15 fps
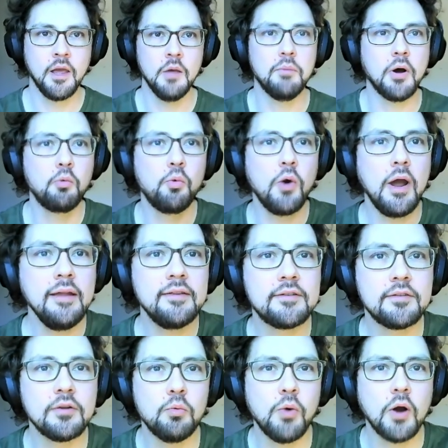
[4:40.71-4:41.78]
But
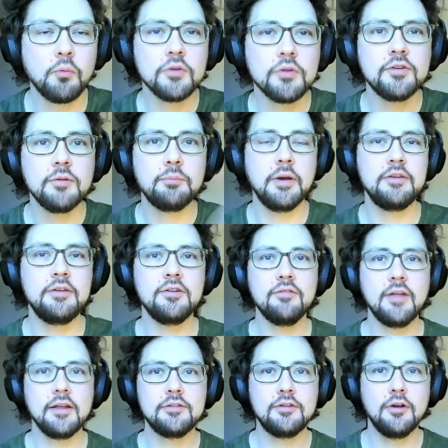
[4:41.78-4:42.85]
wait, what was the pitch of
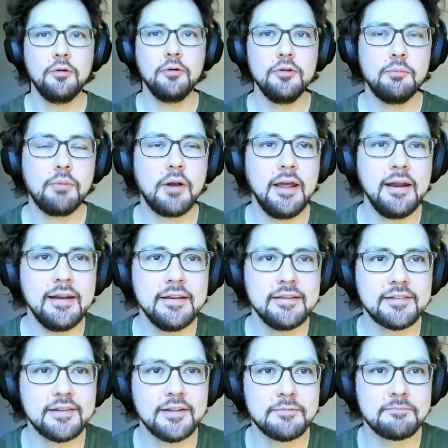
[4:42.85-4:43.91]
that tone you played,
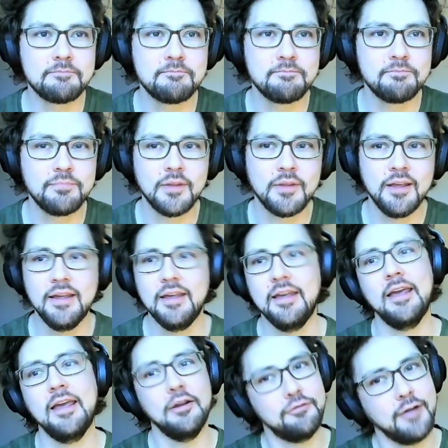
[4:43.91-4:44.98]
Lindsey?
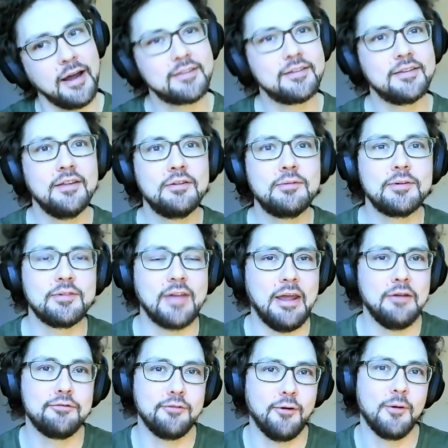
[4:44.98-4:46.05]
In fact, this was
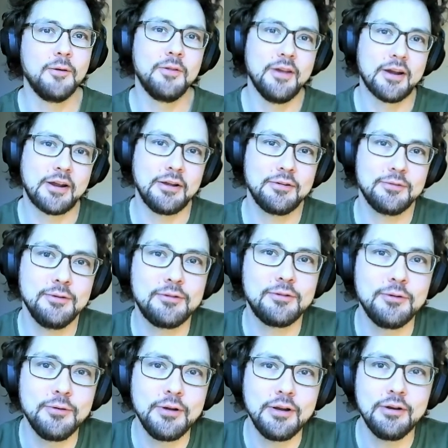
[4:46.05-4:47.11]
A4, the orchestral
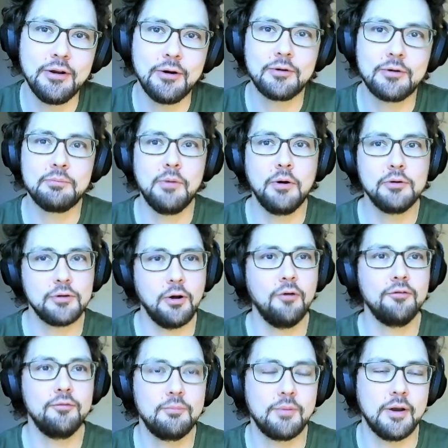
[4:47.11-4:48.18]
tuning note most
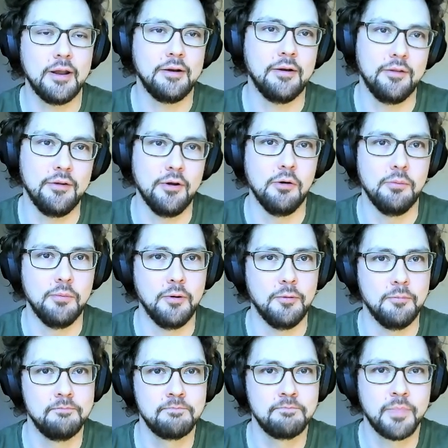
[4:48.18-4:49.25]
often played on the oboe.
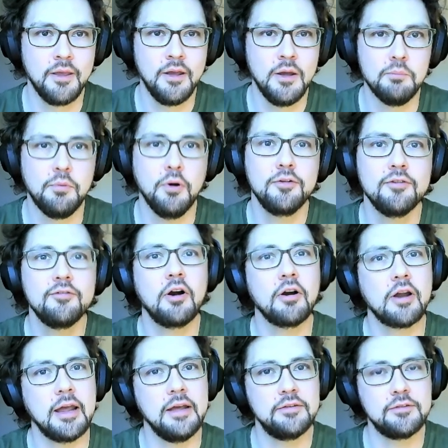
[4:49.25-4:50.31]
Both of our
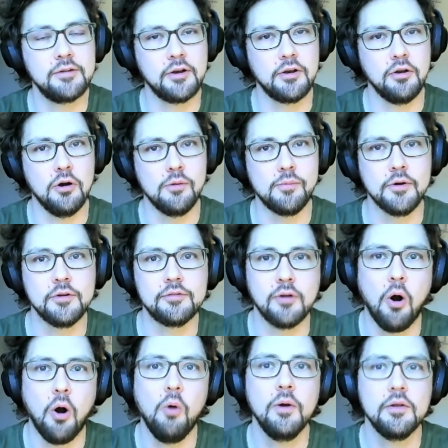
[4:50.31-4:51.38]
case study oboists
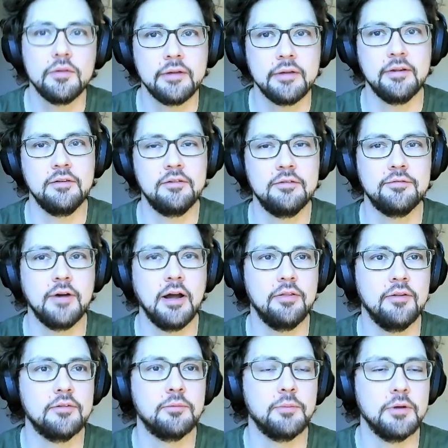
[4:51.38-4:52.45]
always identified
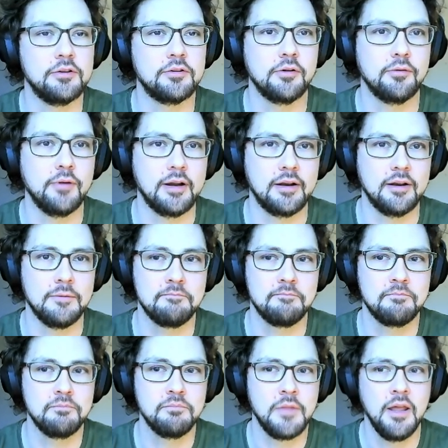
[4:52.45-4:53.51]
this pitch correctly.
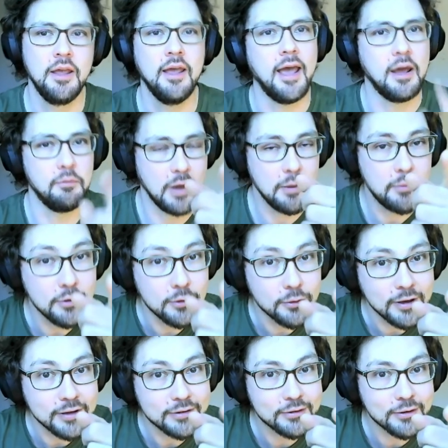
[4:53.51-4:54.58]
And maybe you
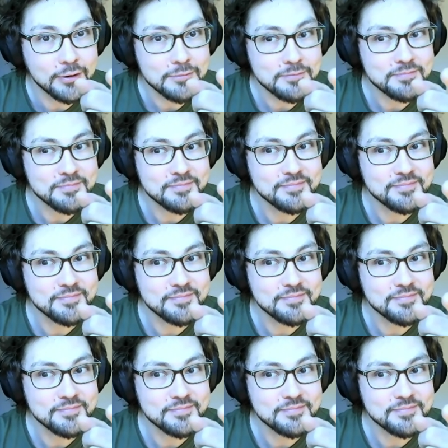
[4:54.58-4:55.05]
did too.